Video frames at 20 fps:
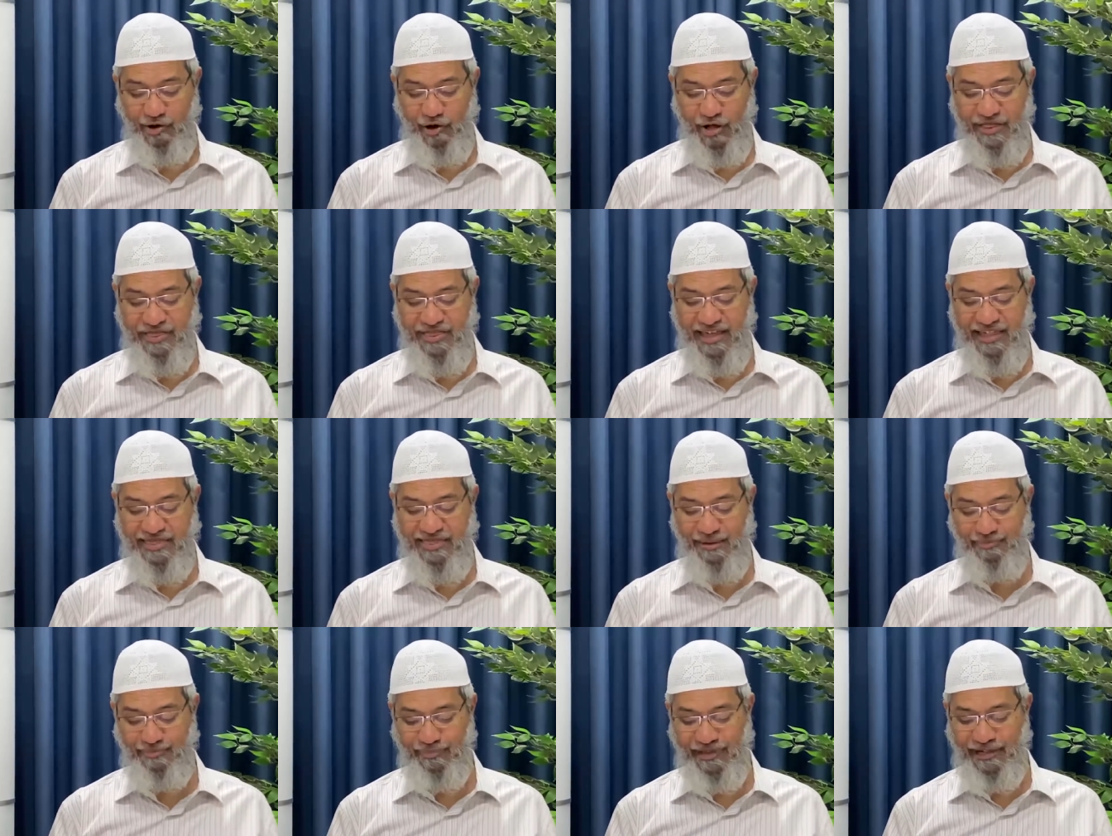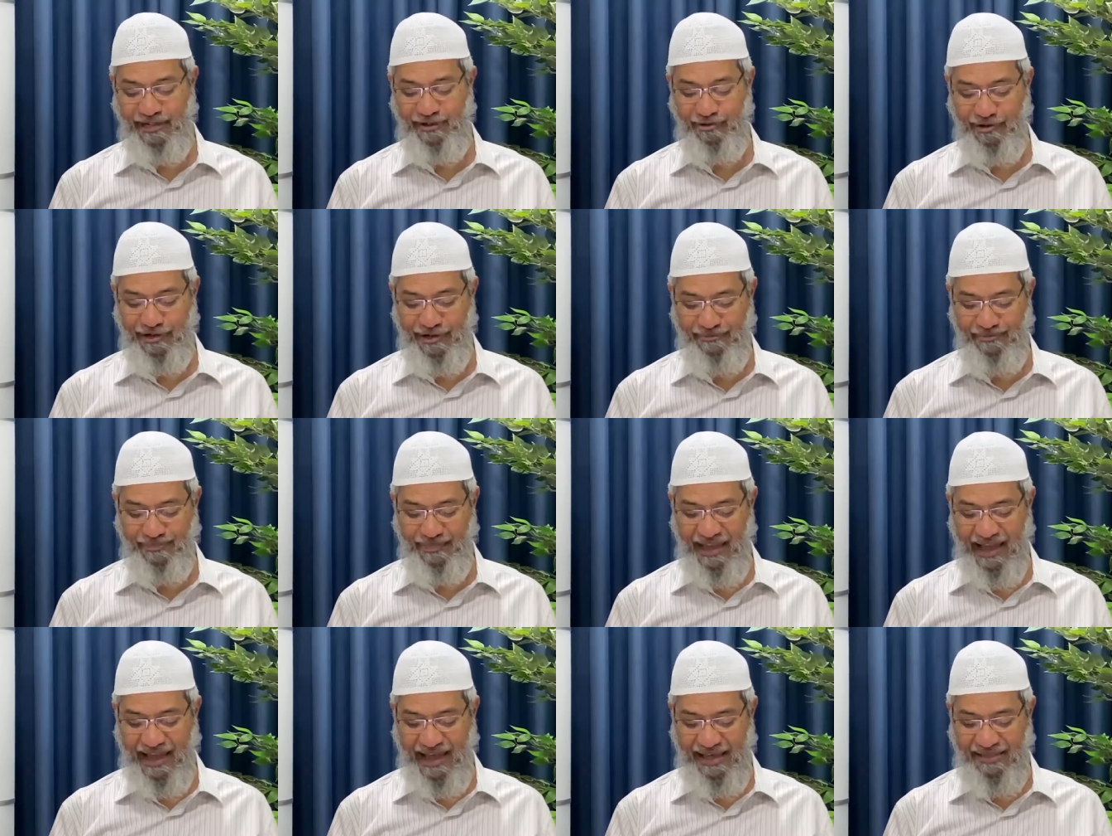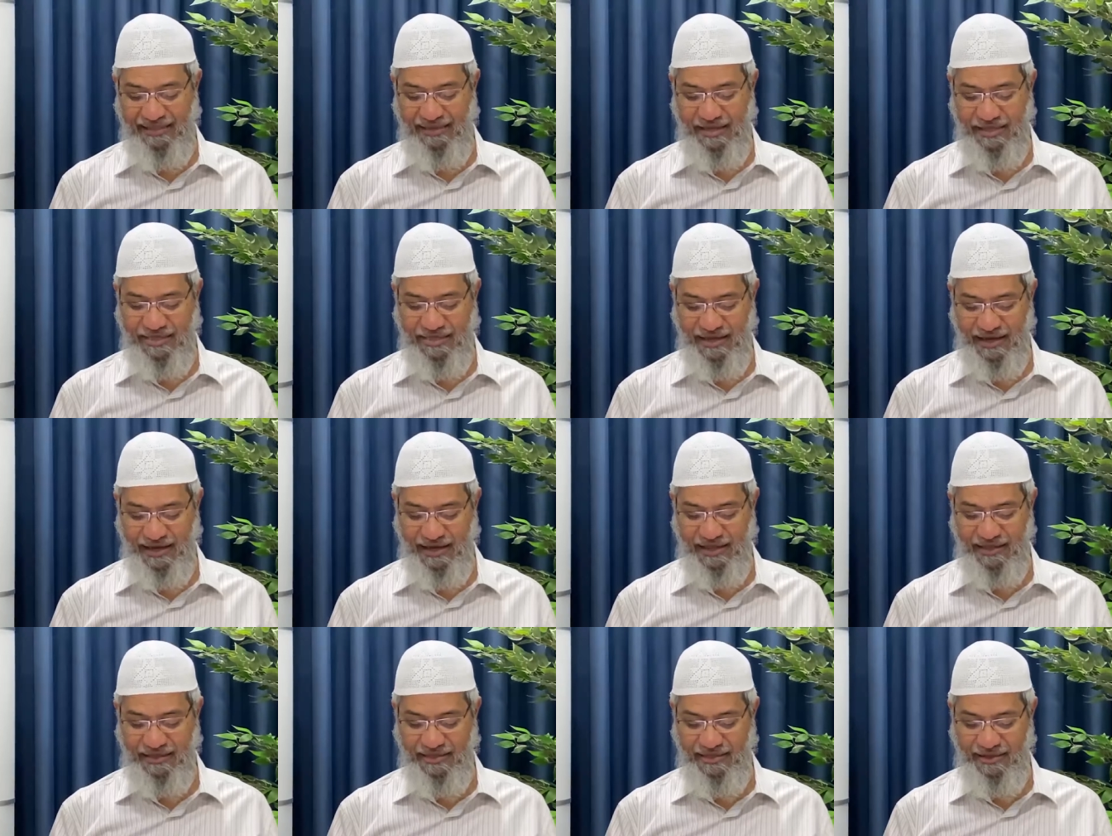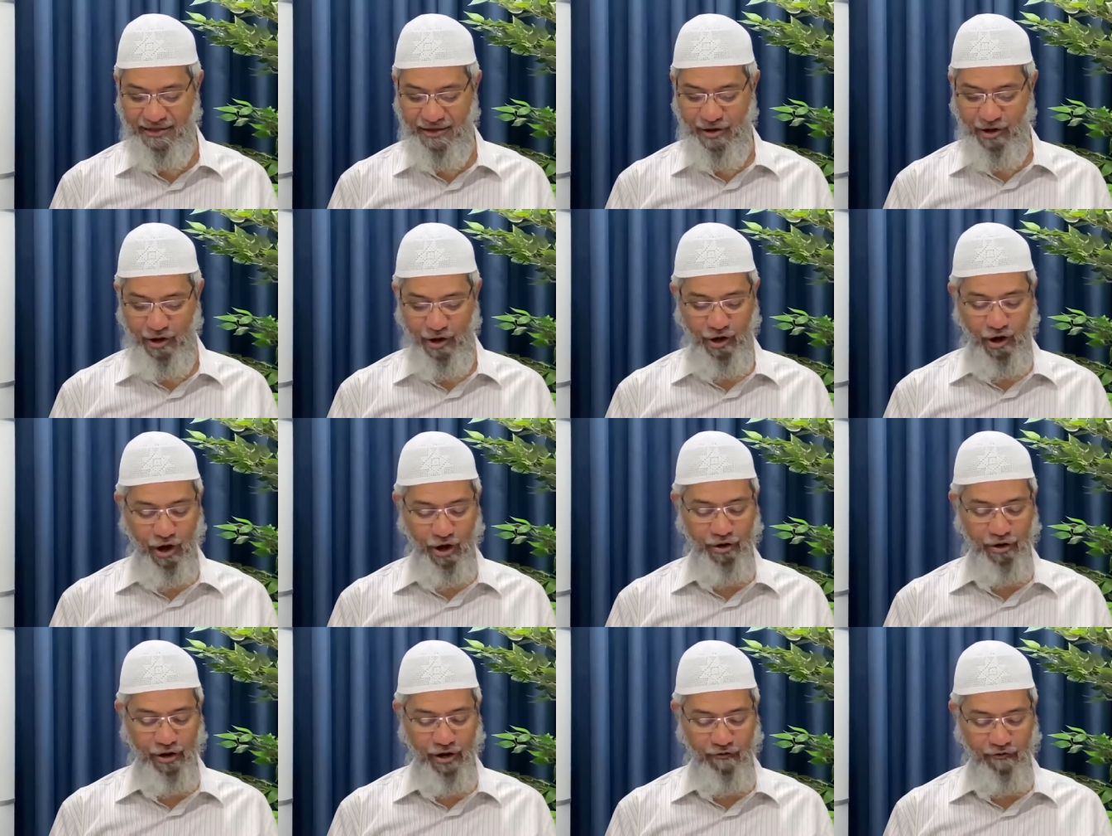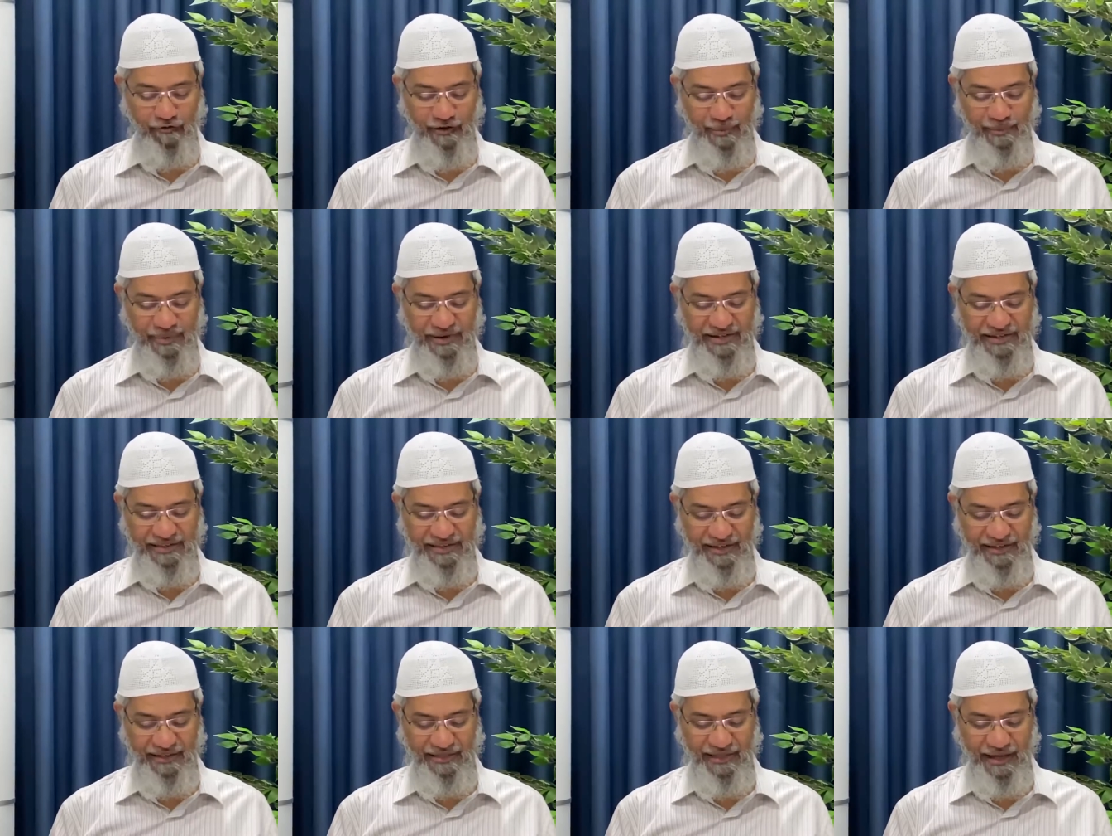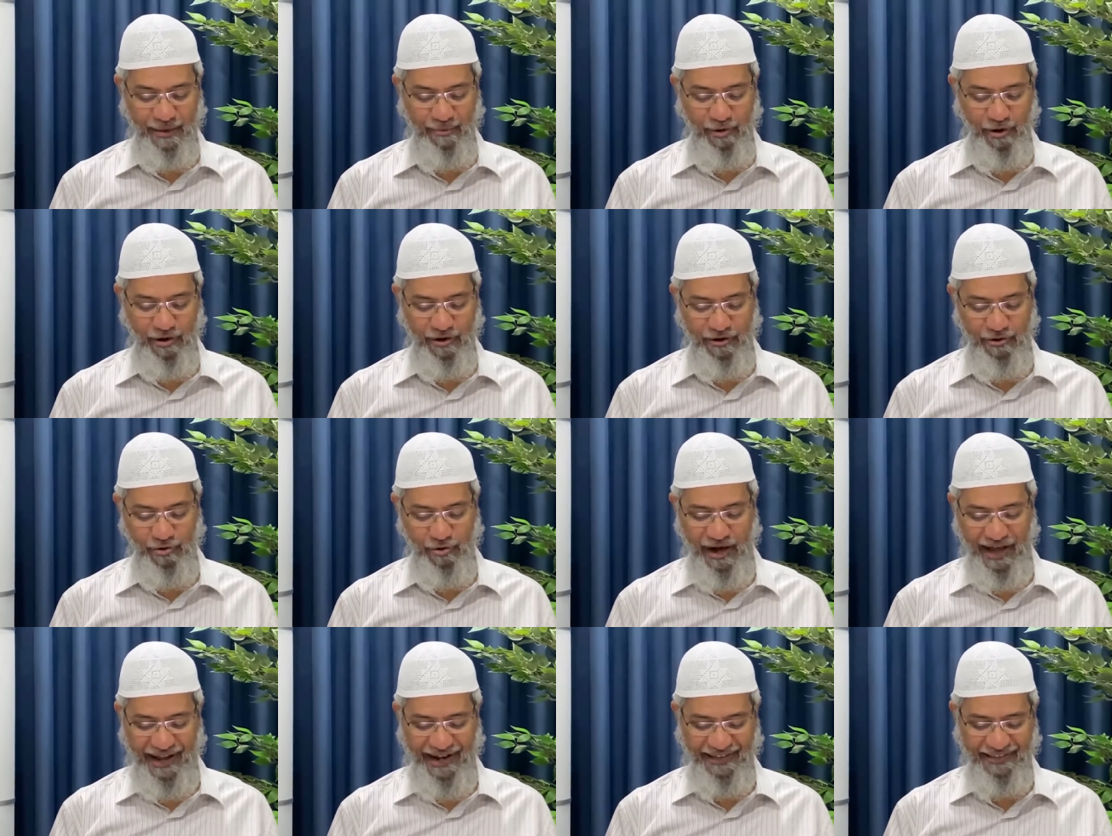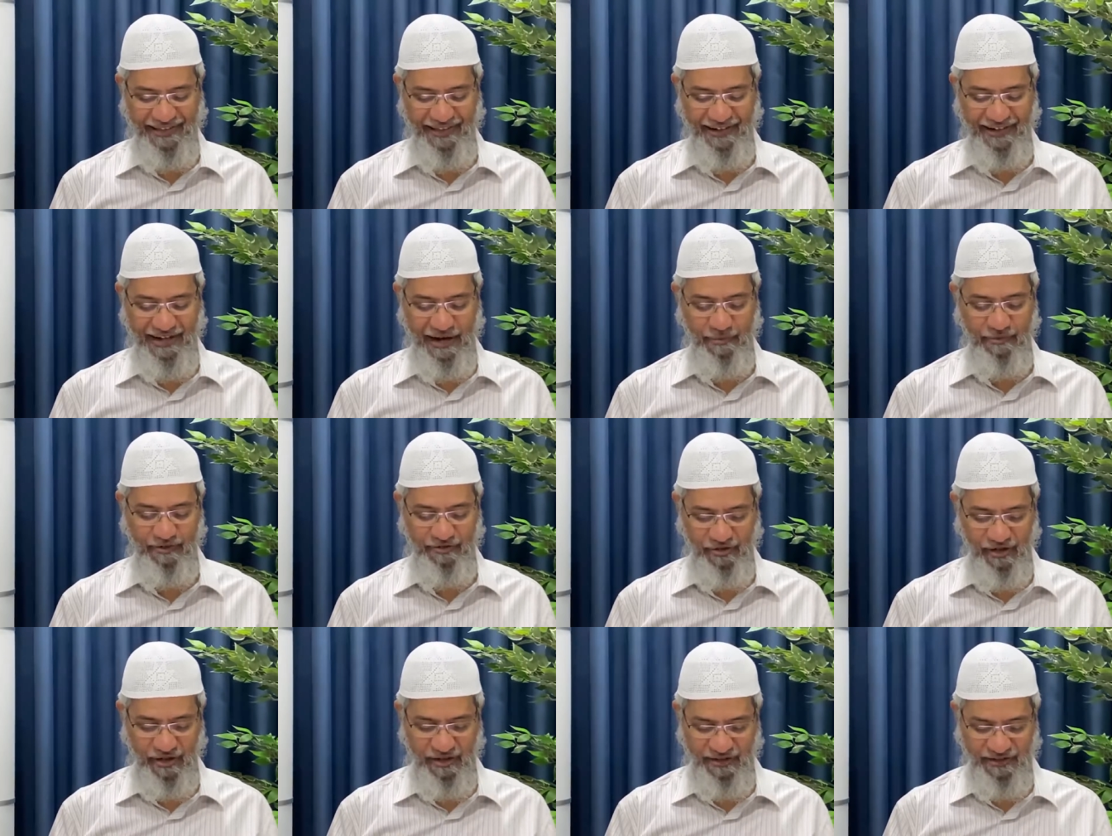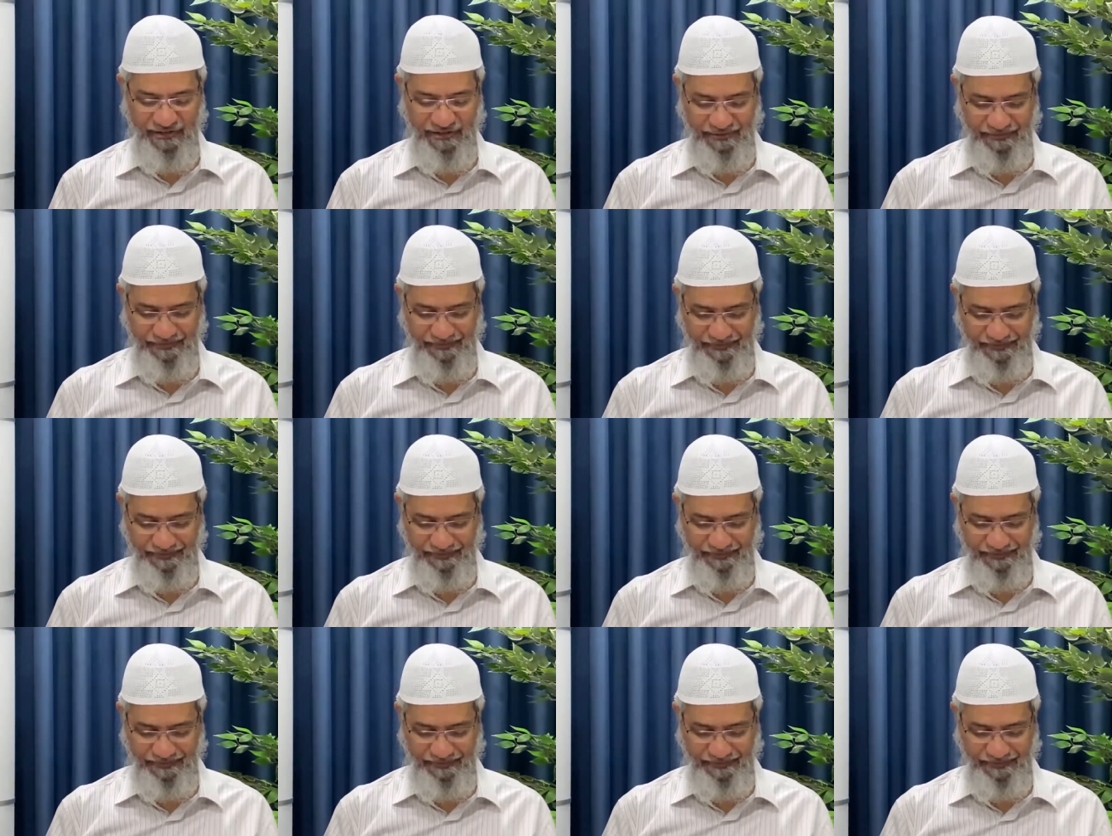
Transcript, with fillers: or say something to him as he says lot of rubbish things about you and other Islamic scholars.